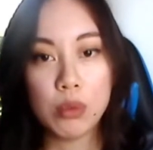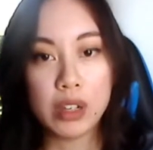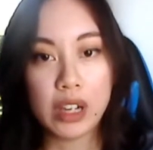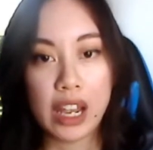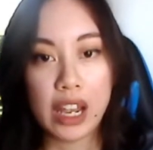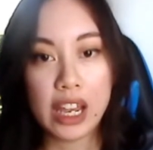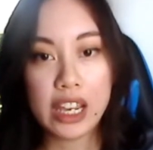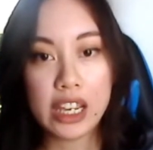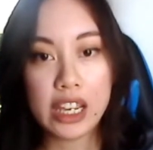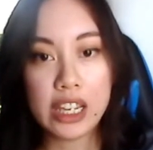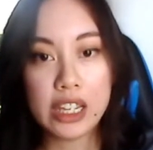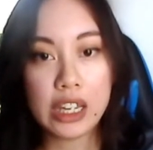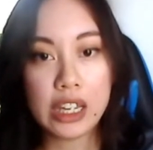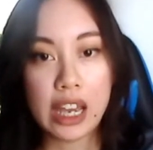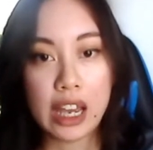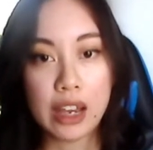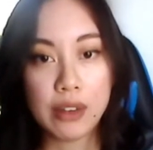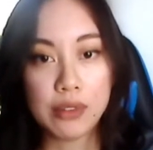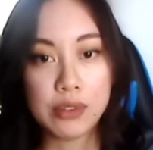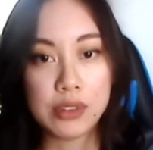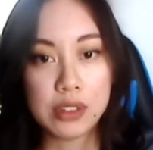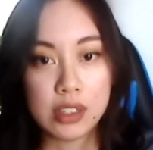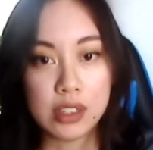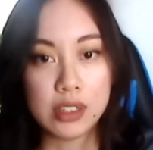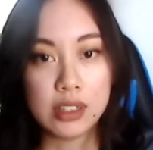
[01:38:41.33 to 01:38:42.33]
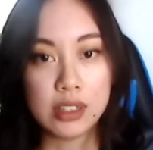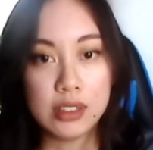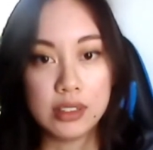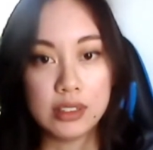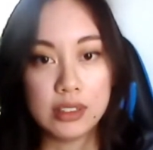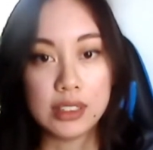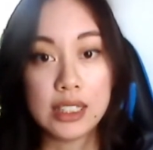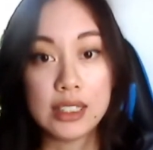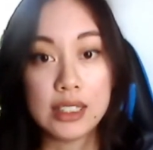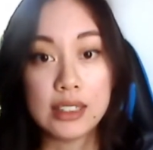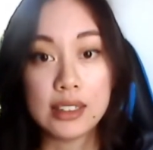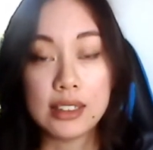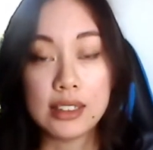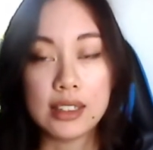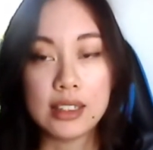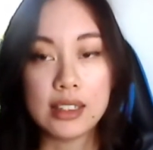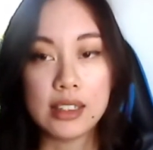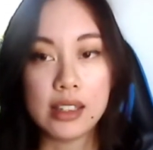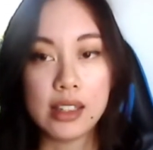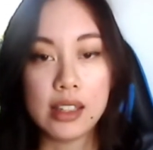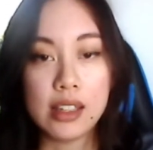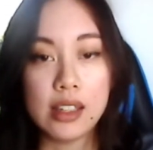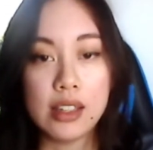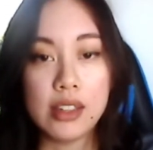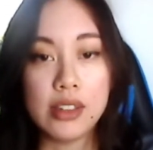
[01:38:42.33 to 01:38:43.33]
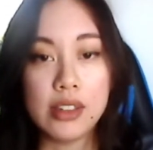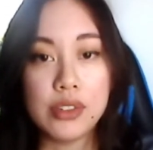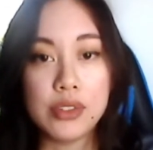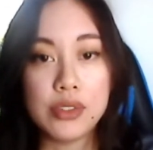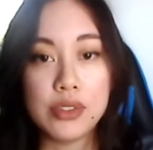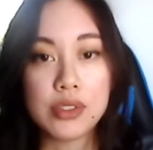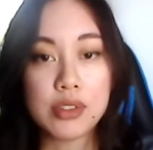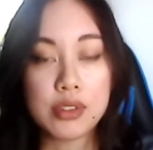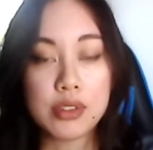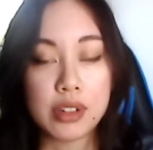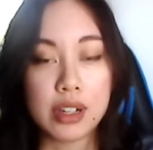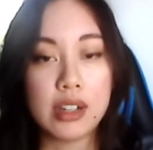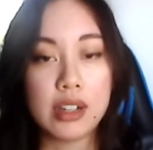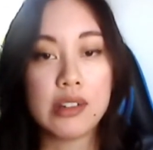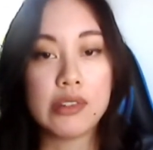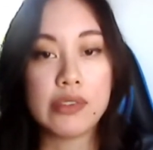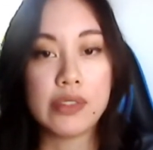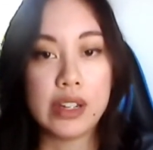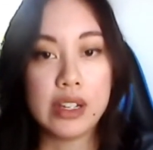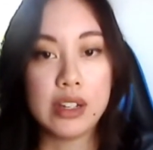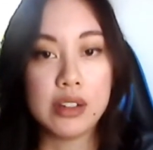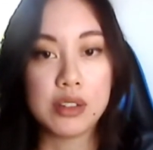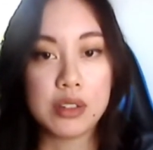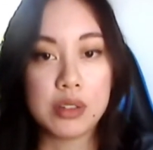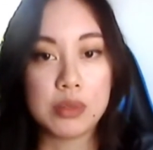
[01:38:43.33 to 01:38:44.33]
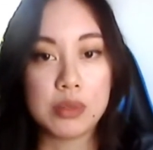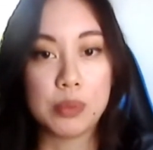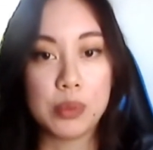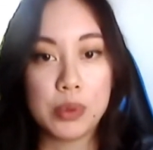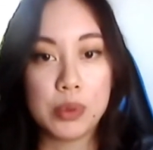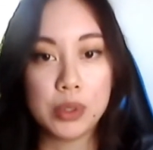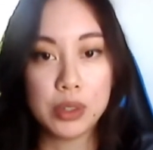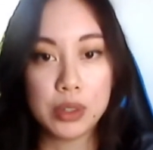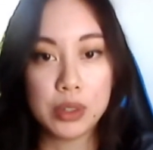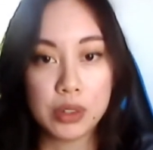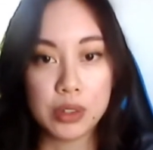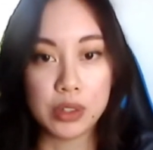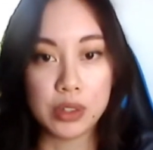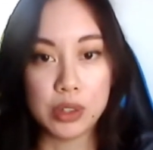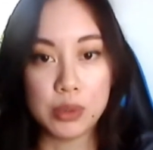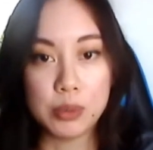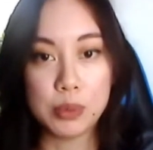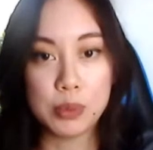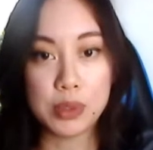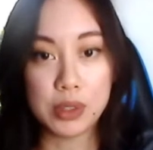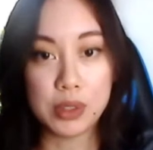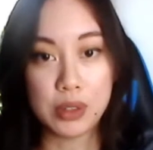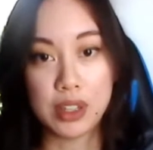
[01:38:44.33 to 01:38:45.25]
what I have done lately is try to find a support group.